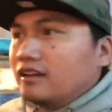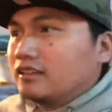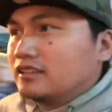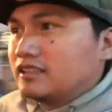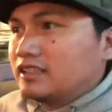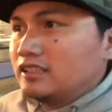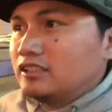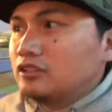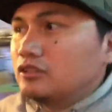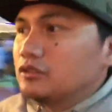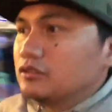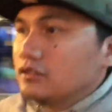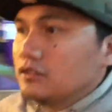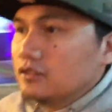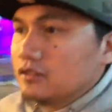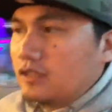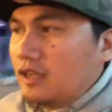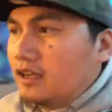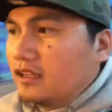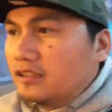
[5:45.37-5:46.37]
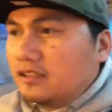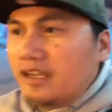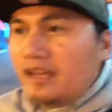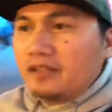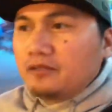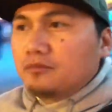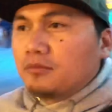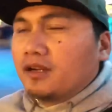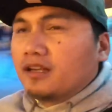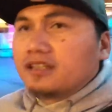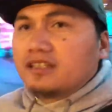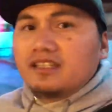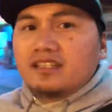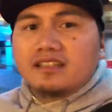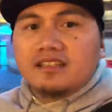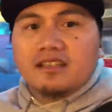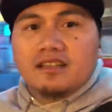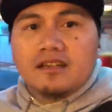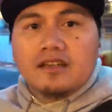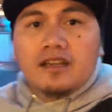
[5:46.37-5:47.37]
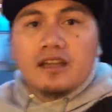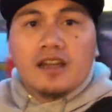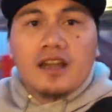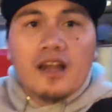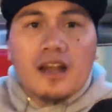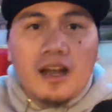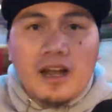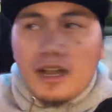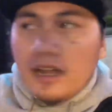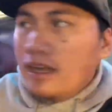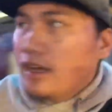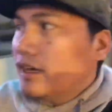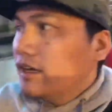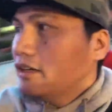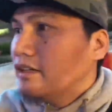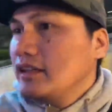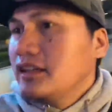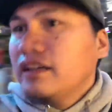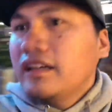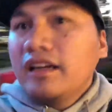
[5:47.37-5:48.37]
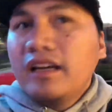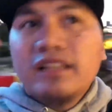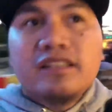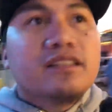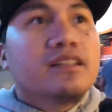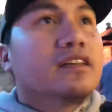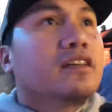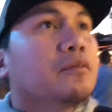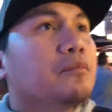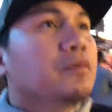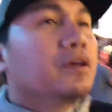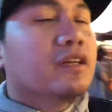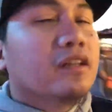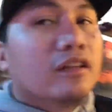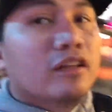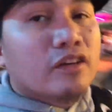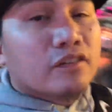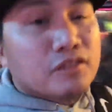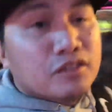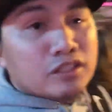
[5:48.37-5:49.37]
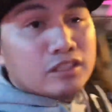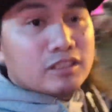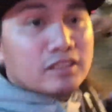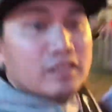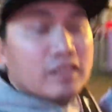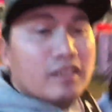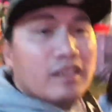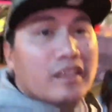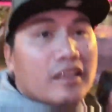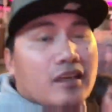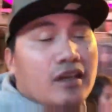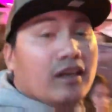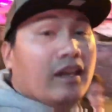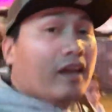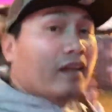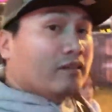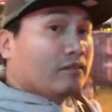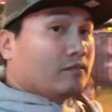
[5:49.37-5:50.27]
at the Noodle night market. It's in the middle of the city, like